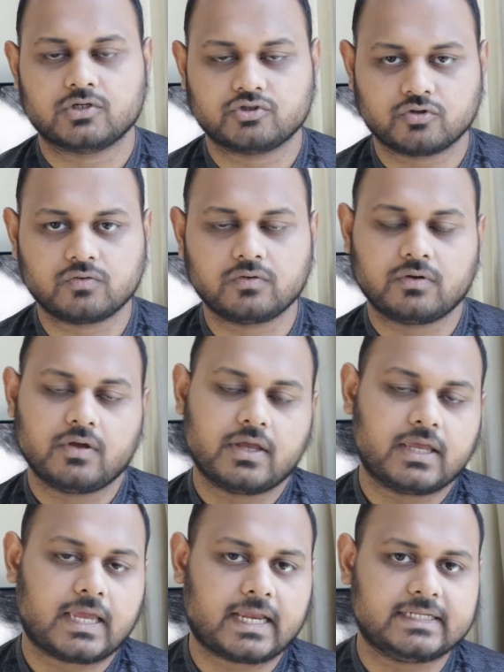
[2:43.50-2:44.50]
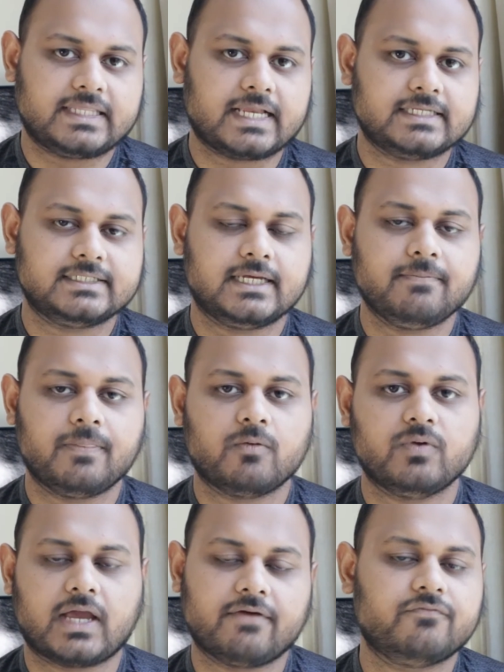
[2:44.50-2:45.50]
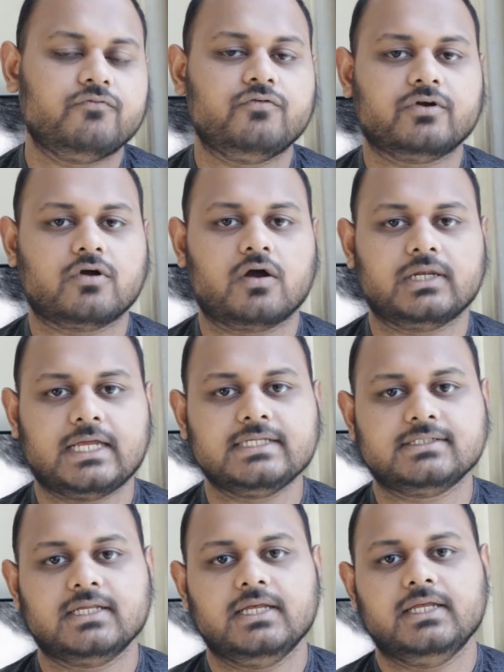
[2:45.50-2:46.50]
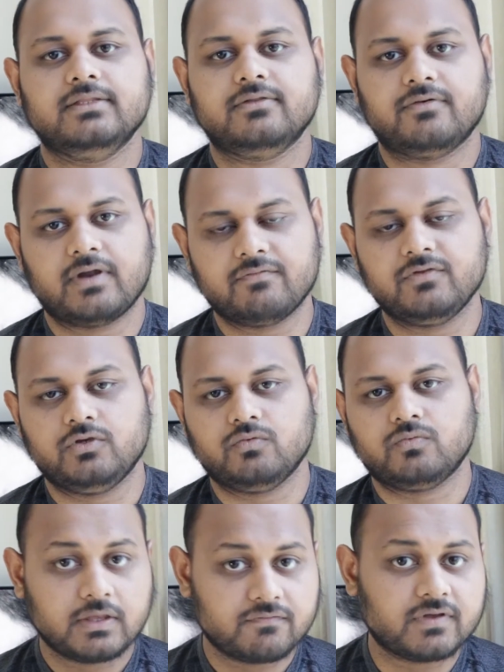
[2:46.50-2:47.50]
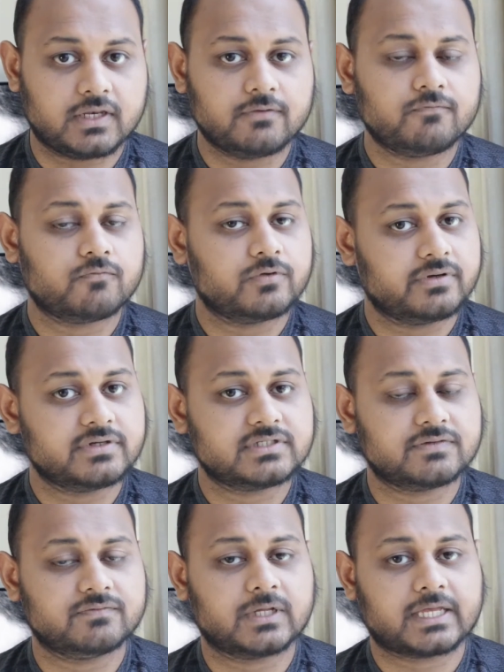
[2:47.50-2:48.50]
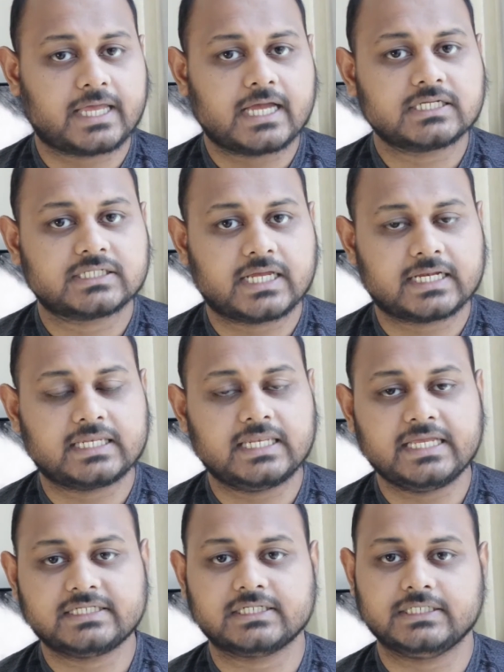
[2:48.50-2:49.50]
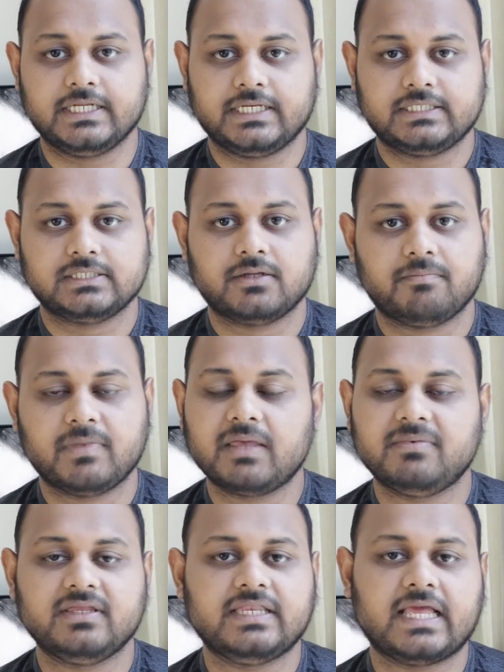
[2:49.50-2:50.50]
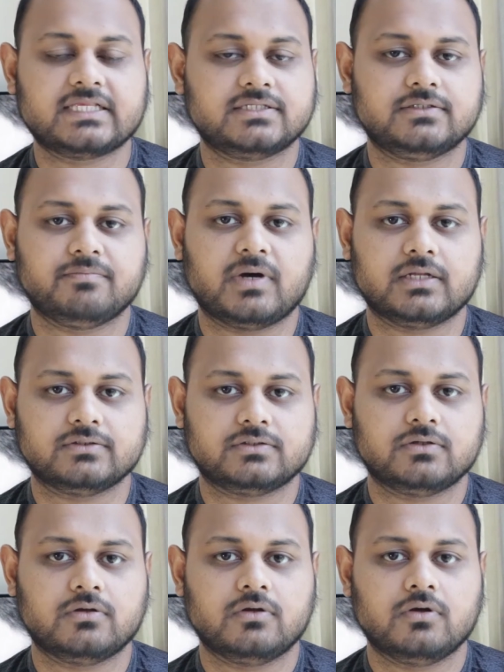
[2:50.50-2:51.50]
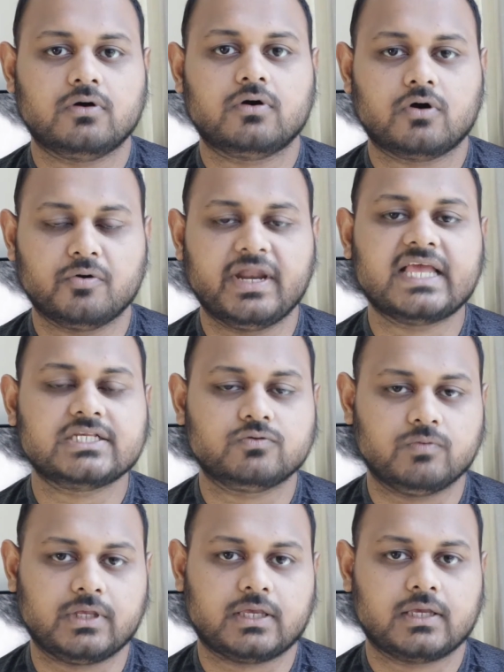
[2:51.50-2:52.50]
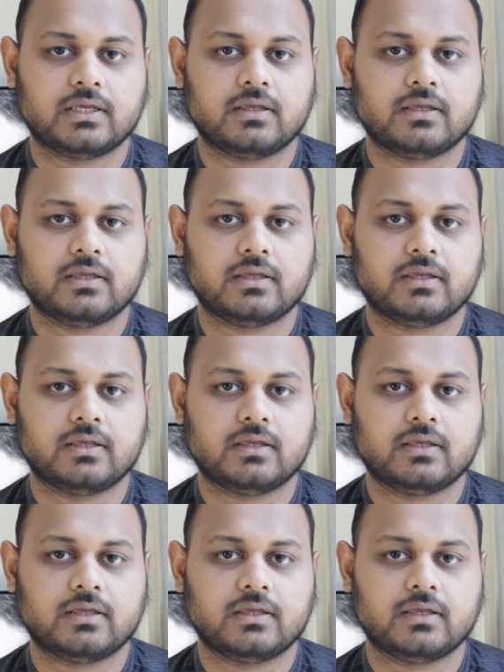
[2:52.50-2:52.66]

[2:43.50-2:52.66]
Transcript: So at that time we have to recognize the revenue even if we receive the cash at later date, maybe next month or next week.